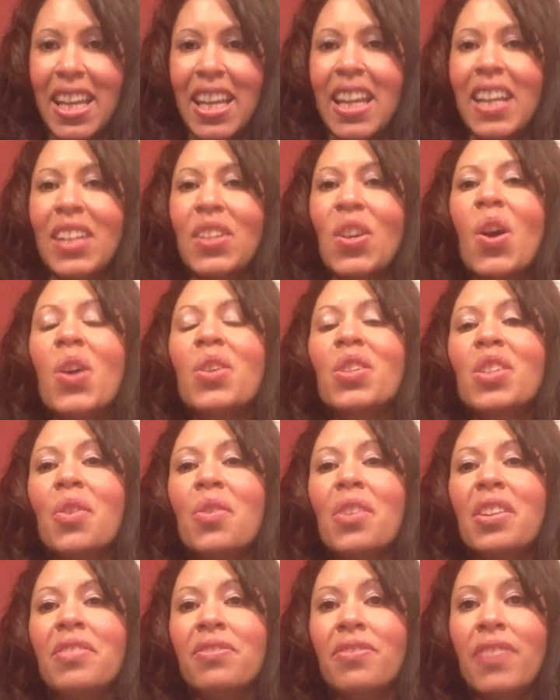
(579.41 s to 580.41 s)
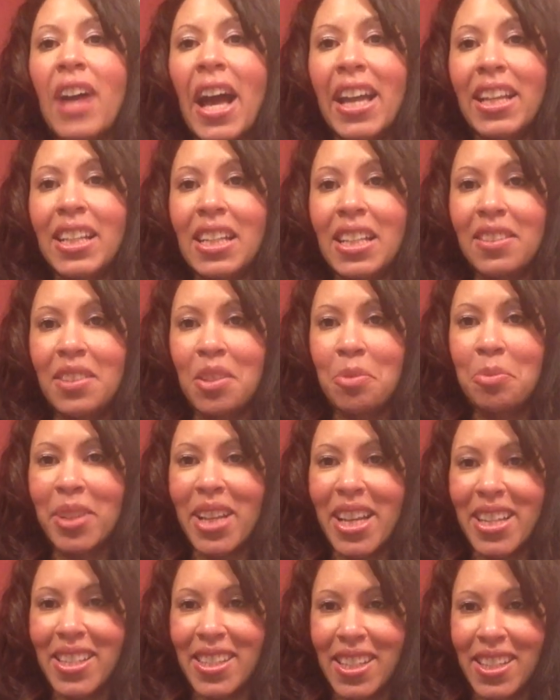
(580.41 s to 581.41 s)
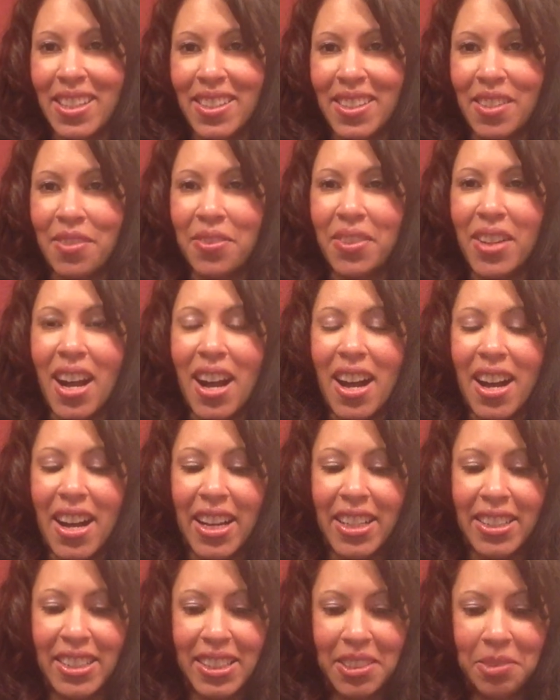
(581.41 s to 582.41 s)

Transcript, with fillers: and also inviting the blessings of God.